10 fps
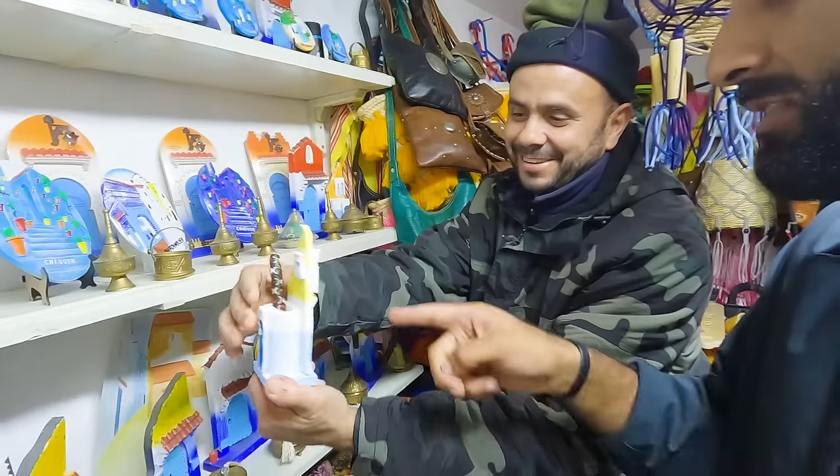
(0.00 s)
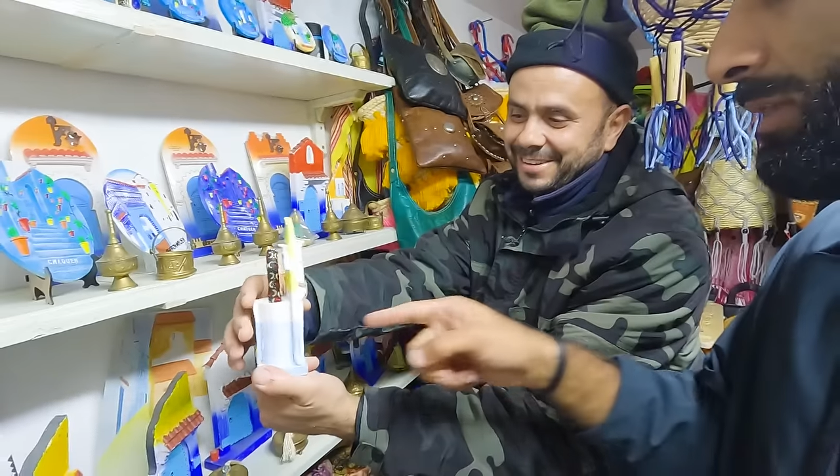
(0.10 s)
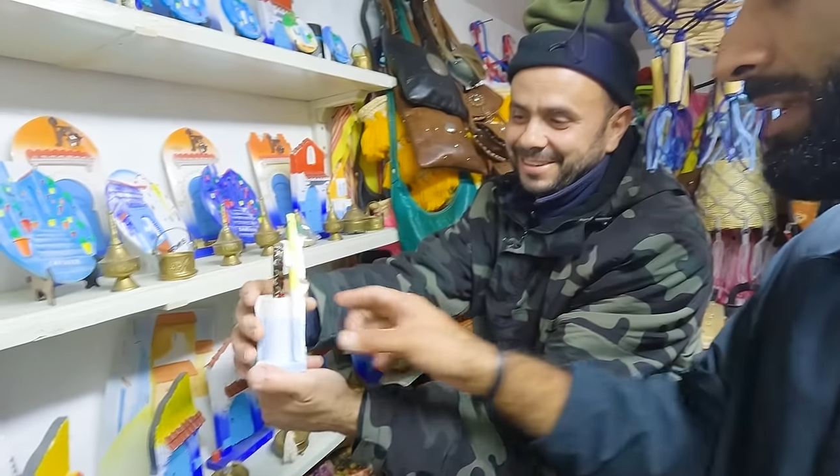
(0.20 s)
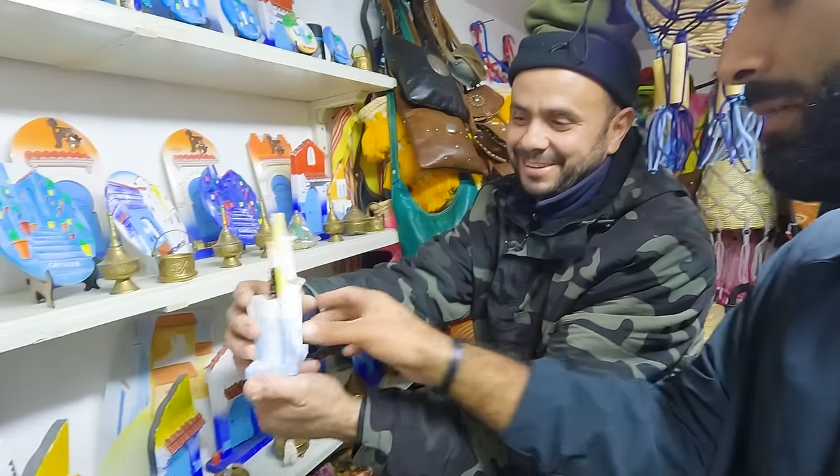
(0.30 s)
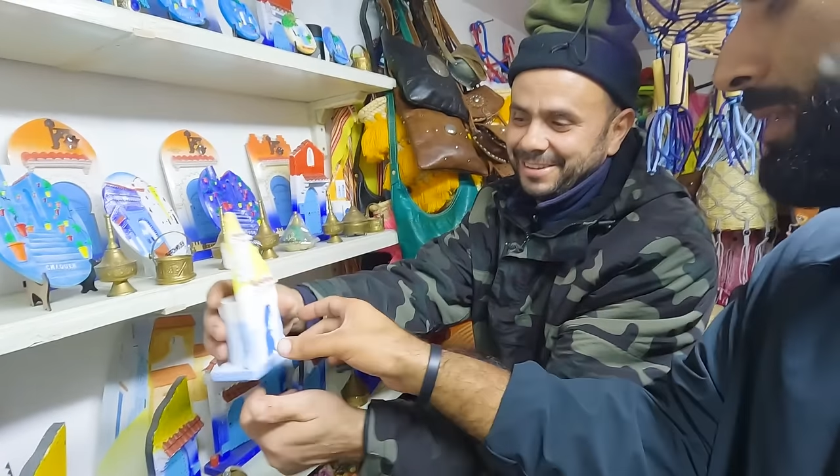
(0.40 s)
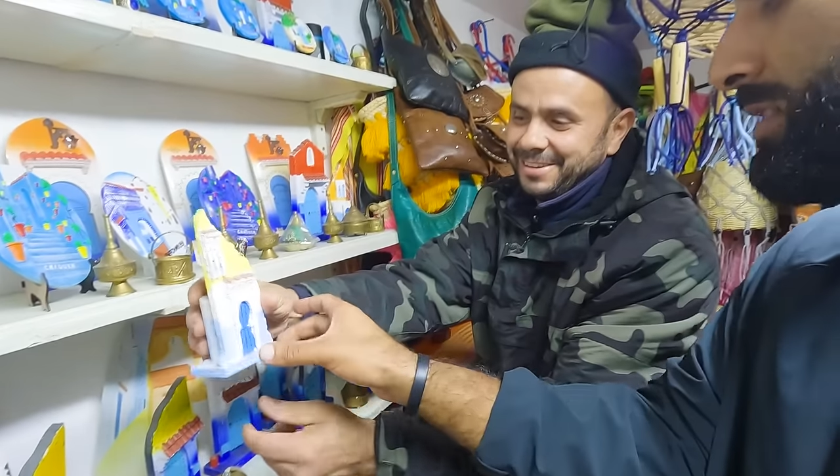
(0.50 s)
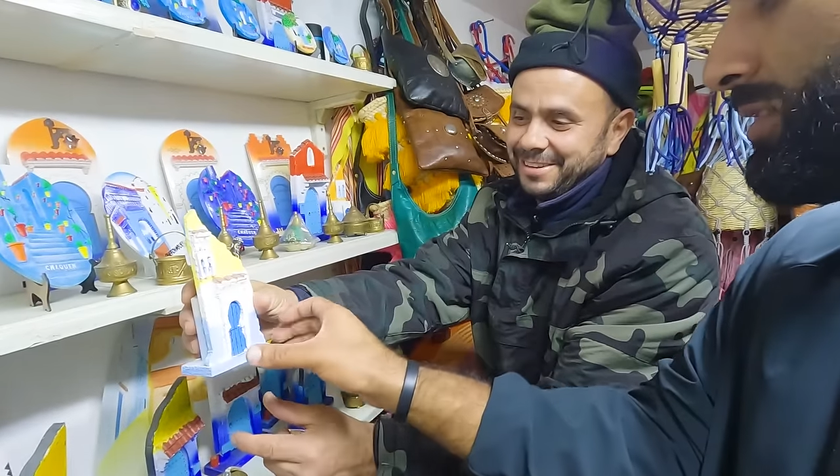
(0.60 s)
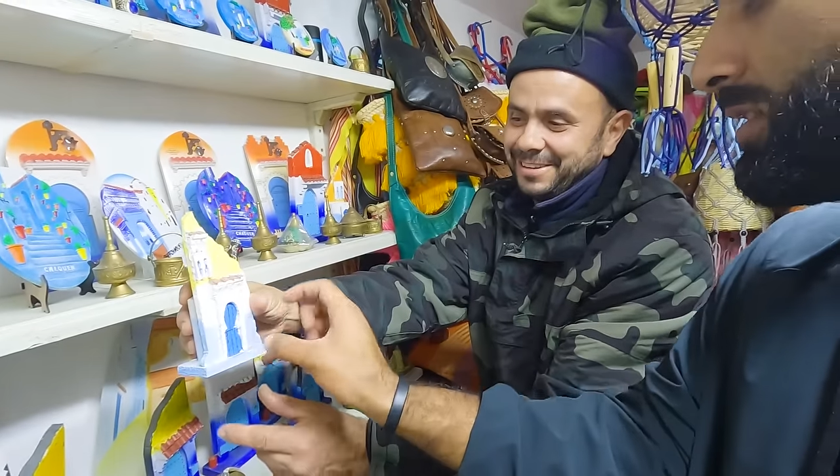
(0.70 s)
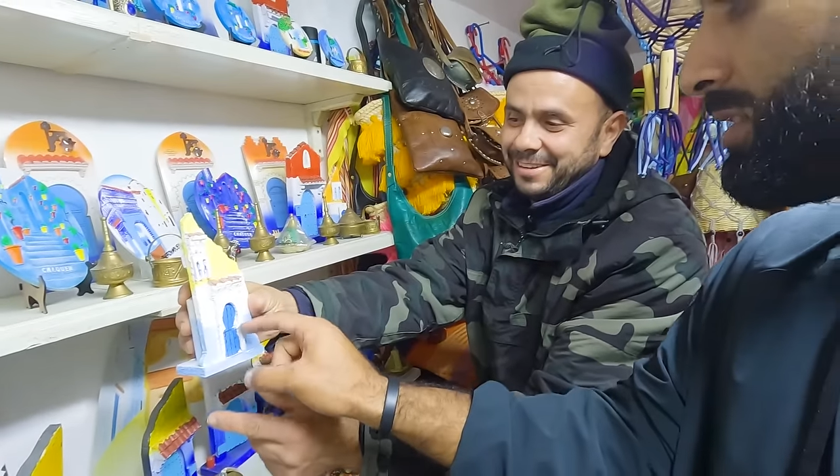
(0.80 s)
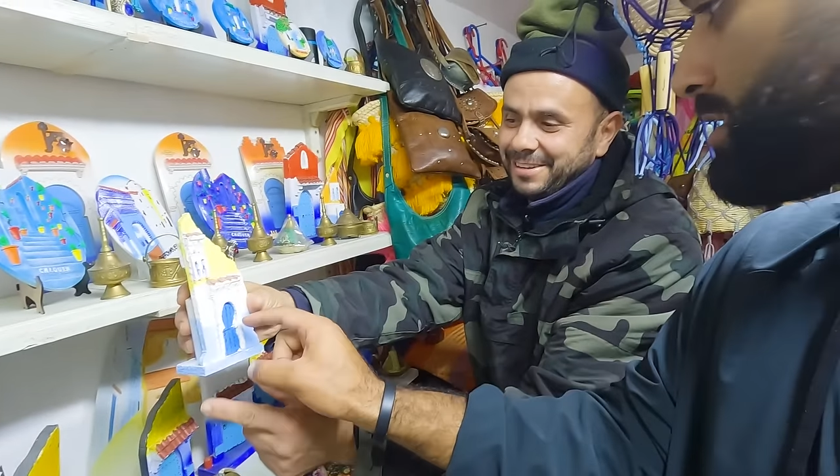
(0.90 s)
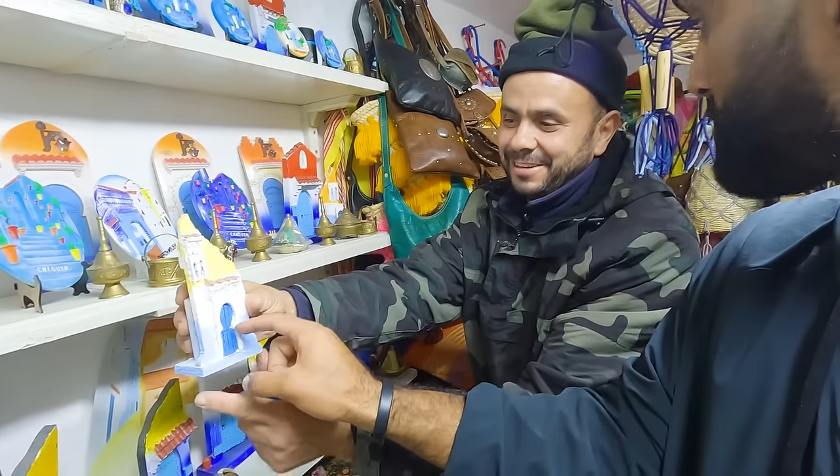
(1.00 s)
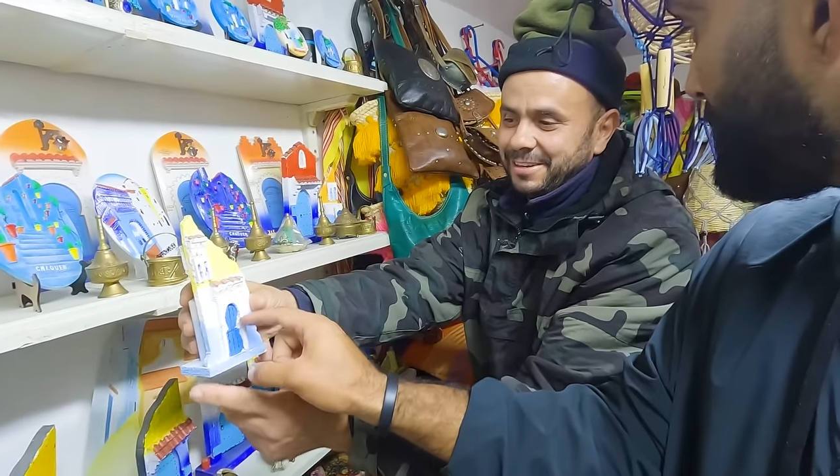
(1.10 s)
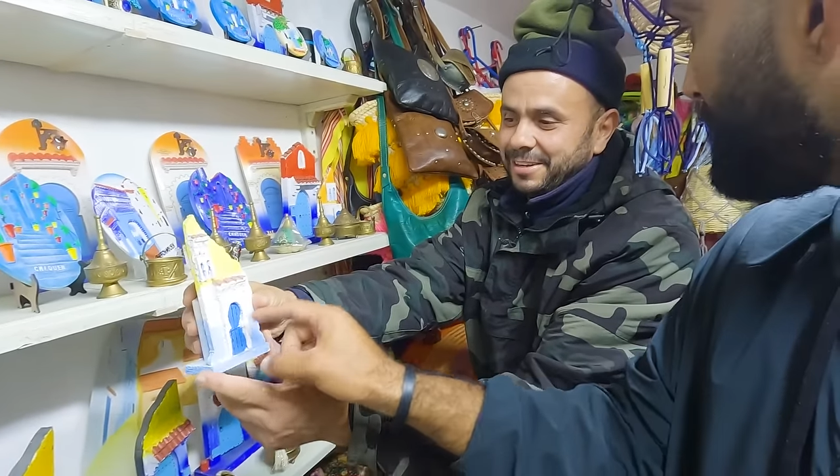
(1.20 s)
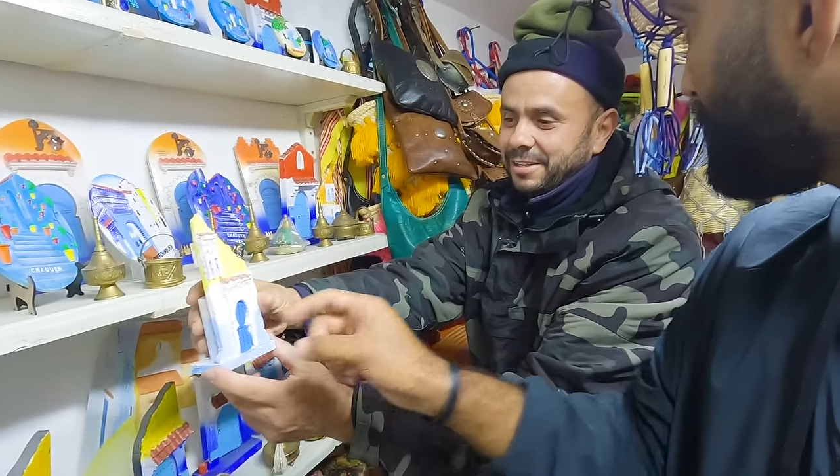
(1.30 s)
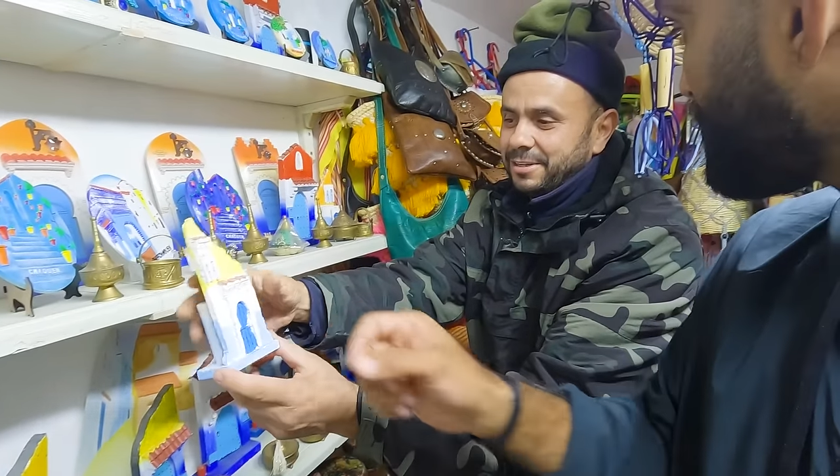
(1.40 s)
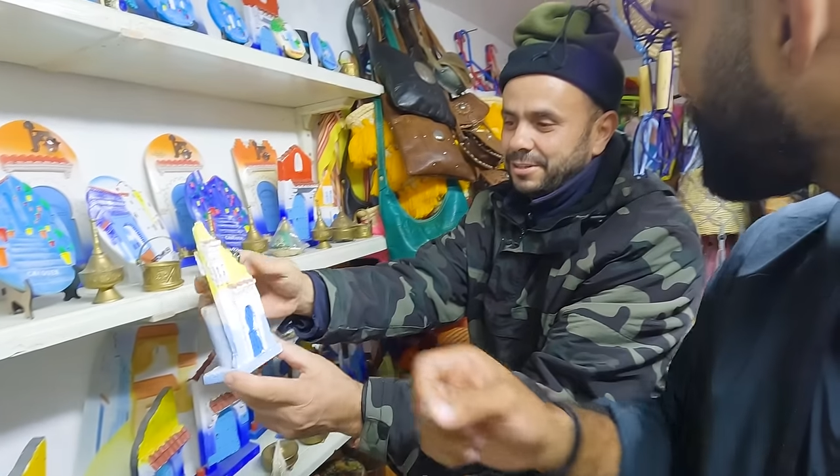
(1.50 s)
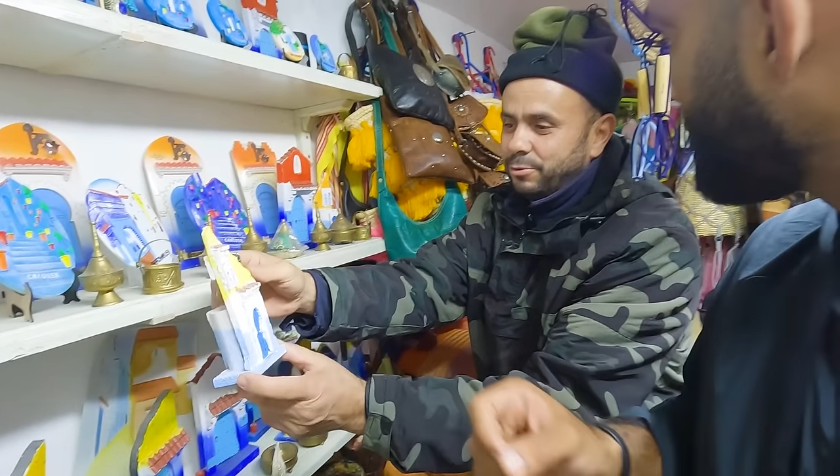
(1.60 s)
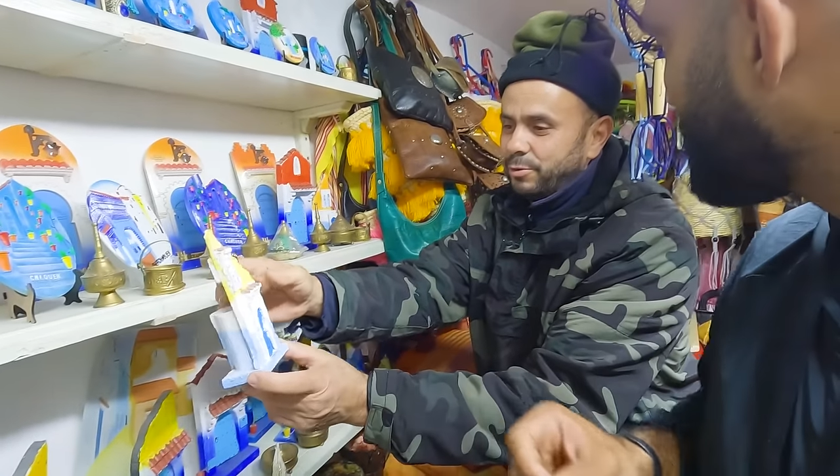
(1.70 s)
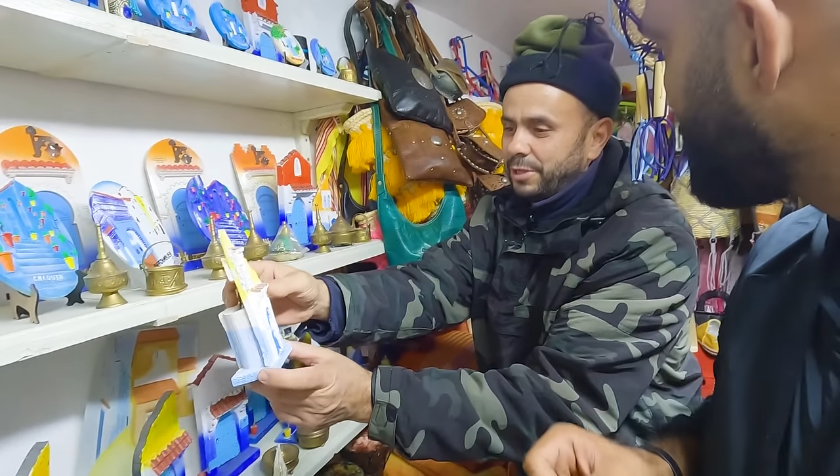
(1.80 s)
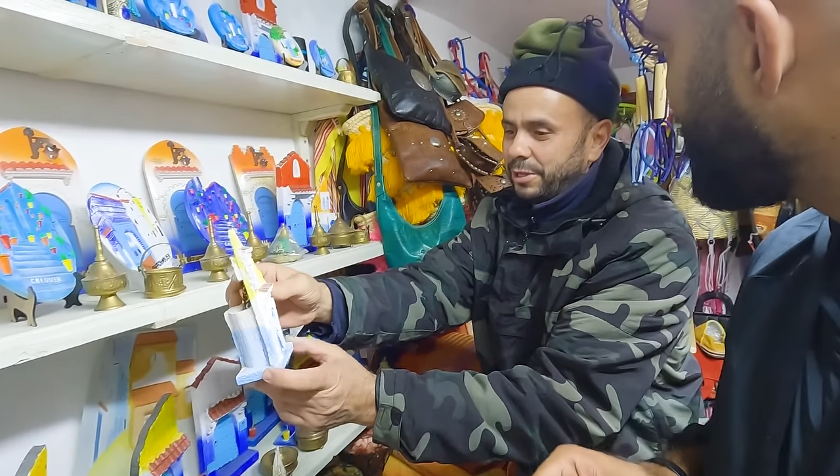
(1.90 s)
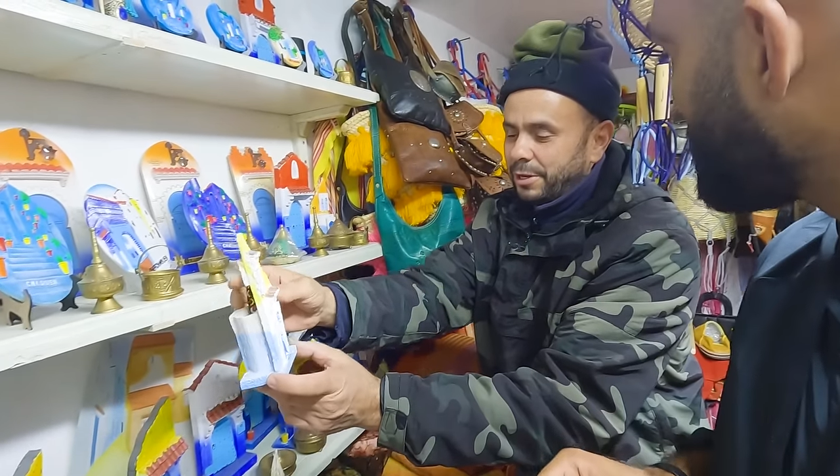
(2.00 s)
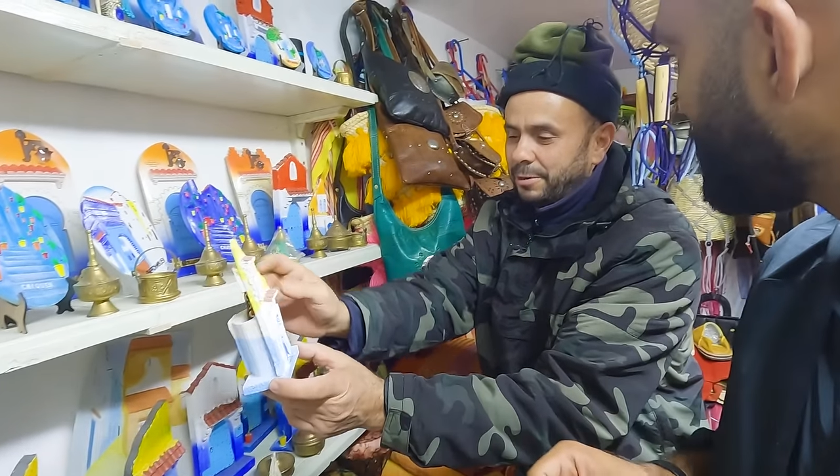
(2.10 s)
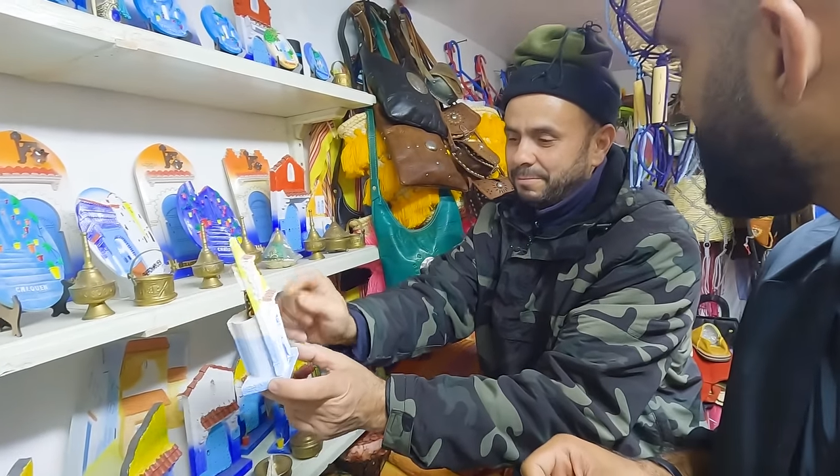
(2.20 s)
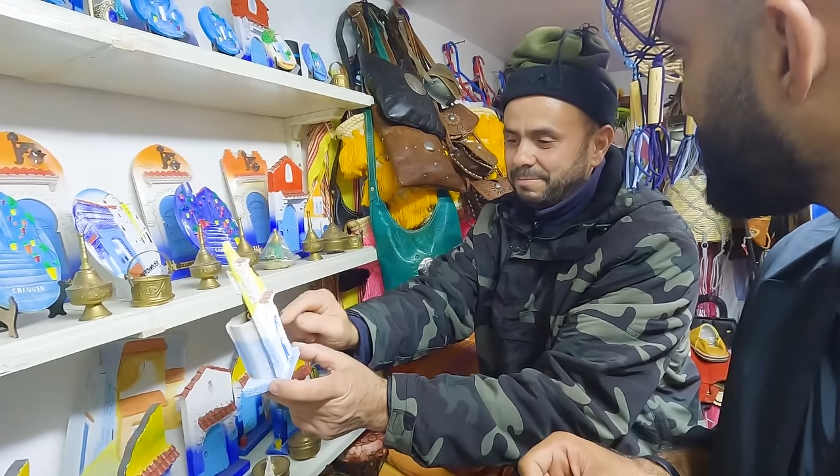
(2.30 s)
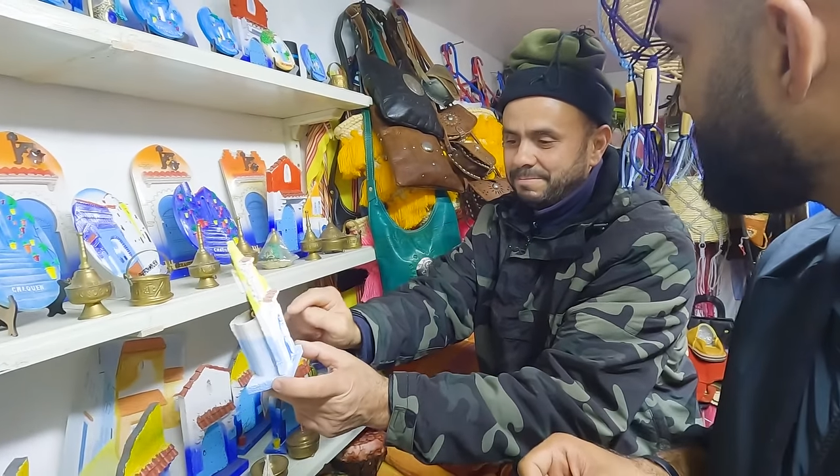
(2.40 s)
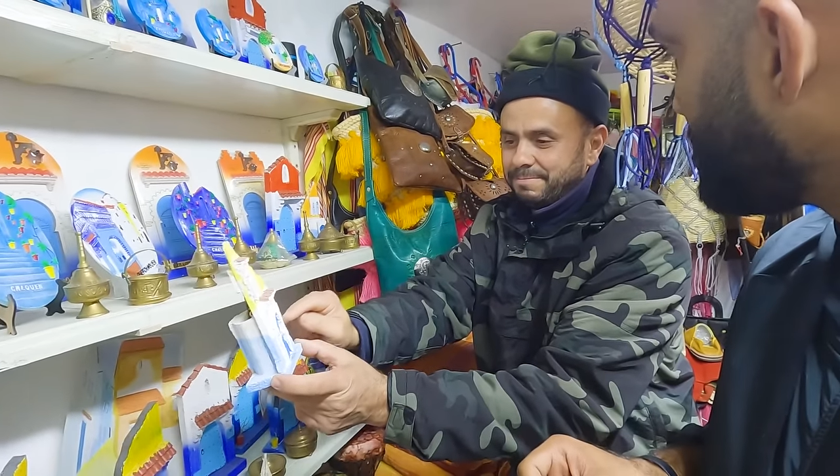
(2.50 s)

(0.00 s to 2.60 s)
This one, how much? This one? 50 dirham.